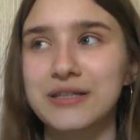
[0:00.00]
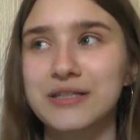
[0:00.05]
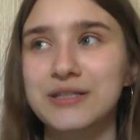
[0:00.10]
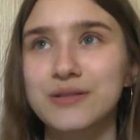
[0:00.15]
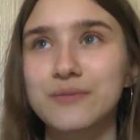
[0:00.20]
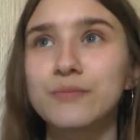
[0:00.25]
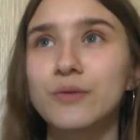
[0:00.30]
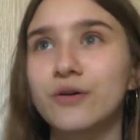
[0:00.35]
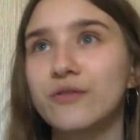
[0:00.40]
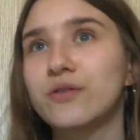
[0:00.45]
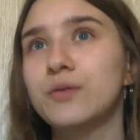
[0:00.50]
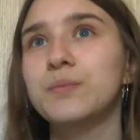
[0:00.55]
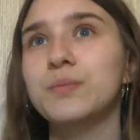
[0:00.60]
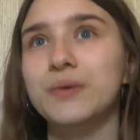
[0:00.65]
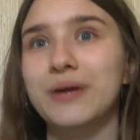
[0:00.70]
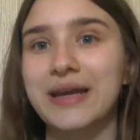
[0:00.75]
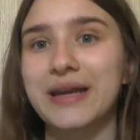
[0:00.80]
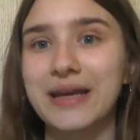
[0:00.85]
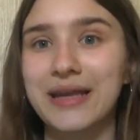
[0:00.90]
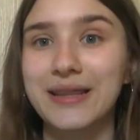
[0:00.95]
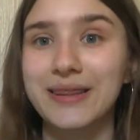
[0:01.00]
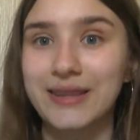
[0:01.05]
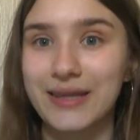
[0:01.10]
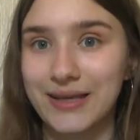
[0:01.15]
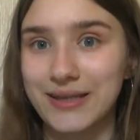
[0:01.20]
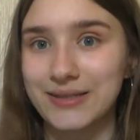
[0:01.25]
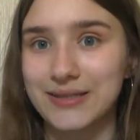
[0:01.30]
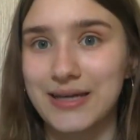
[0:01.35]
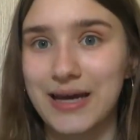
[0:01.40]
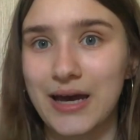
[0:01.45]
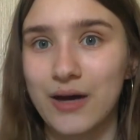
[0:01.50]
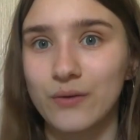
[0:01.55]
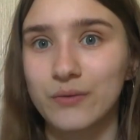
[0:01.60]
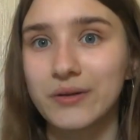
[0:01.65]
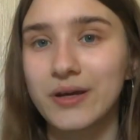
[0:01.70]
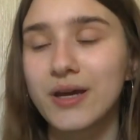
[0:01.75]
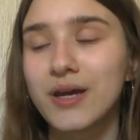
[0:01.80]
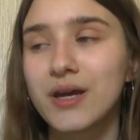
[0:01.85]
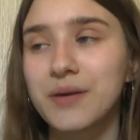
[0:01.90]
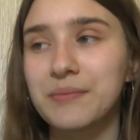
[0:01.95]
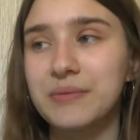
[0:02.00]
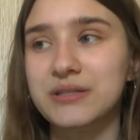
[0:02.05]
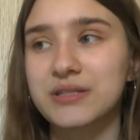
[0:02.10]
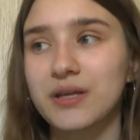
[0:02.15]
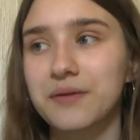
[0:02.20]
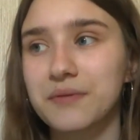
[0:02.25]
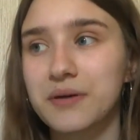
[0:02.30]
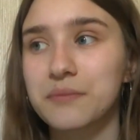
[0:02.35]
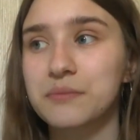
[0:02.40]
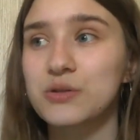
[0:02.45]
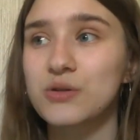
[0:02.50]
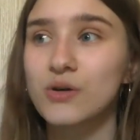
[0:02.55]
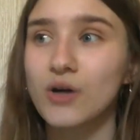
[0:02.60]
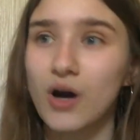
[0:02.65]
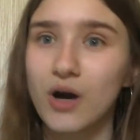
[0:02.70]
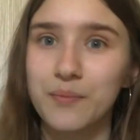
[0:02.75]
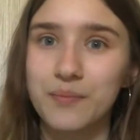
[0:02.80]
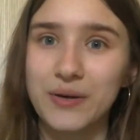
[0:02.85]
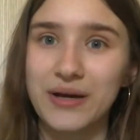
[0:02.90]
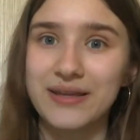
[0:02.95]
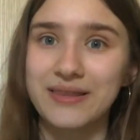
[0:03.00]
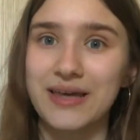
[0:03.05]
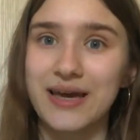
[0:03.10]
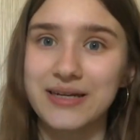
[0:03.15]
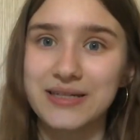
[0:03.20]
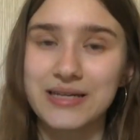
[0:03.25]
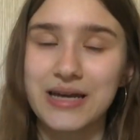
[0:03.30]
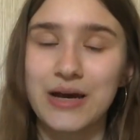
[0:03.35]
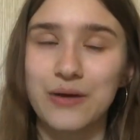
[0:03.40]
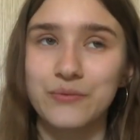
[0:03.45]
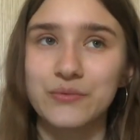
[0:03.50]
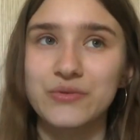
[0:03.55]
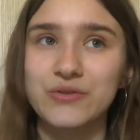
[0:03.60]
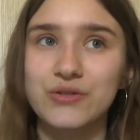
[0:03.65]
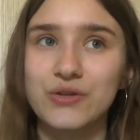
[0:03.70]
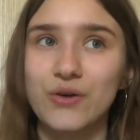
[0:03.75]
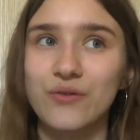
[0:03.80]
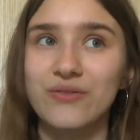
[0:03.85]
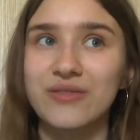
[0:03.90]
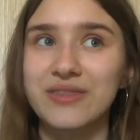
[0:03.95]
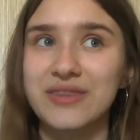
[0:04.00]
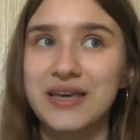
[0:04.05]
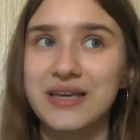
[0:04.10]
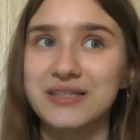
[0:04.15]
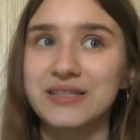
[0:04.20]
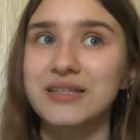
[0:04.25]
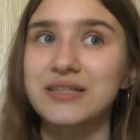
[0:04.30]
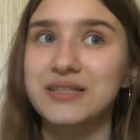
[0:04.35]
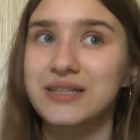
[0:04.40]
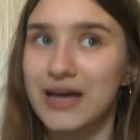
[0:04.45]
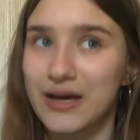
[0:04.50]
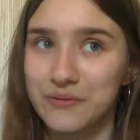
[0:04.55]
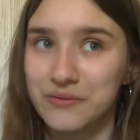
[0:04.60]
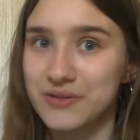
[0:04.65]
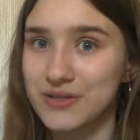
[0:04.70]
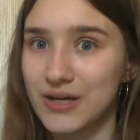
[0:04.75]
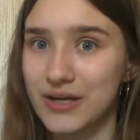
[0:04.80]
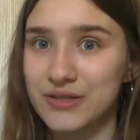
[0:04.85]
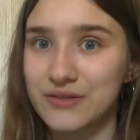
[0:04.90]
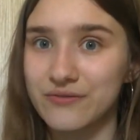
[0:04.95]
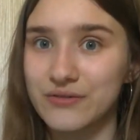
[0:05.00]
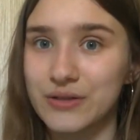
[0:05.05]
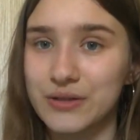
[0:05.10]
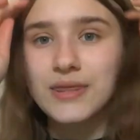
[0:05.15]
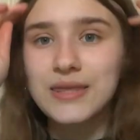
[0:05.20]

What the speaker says: It's more for breaking things down, but sometimes you can't break that down, so there's a downside of this.